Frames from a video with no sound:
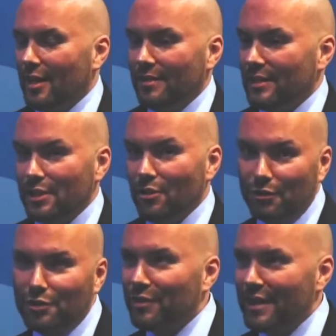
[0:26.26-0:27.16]
This is
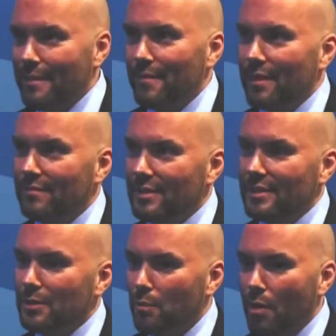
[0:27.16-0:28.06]
not just for camera,
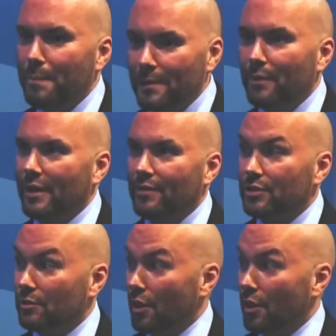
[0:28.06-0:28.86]
this is what people give us.